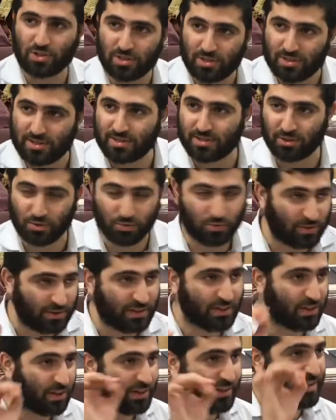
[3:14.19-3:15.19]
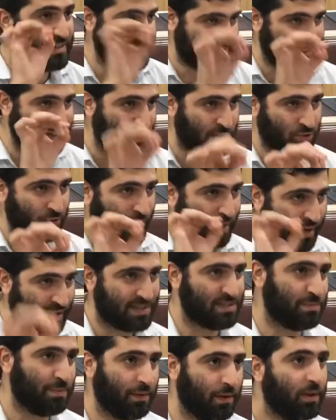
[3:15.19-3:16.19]
it's critical, he has to get to a
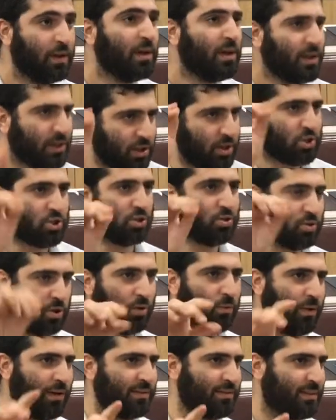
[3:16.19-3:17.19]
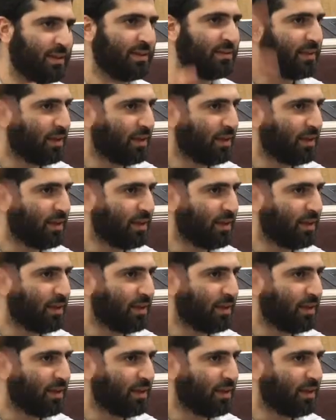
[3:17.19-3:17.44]
hospital, he should know one thing.